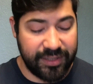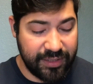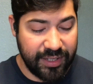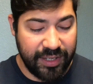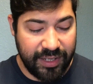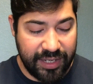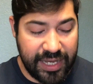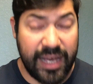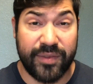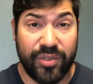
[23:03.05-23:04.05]
dude.
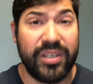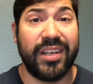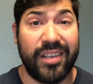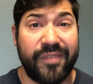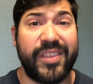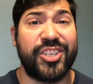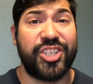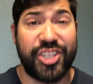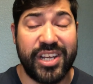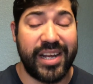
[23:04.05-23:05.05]
You need to nerf the
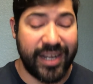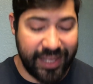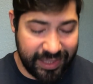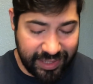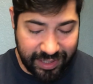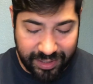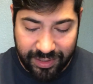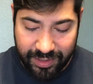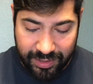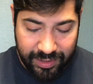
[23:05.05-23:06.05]
shit out of that thing
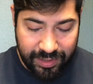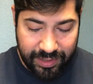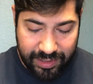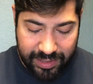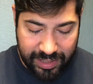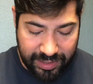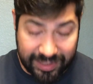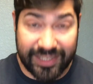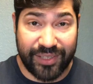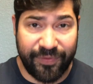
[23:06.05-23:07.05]

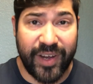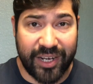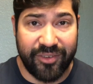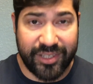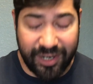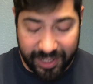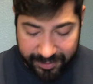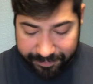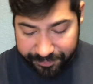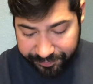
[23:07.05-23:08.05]
because it's fucking retarded.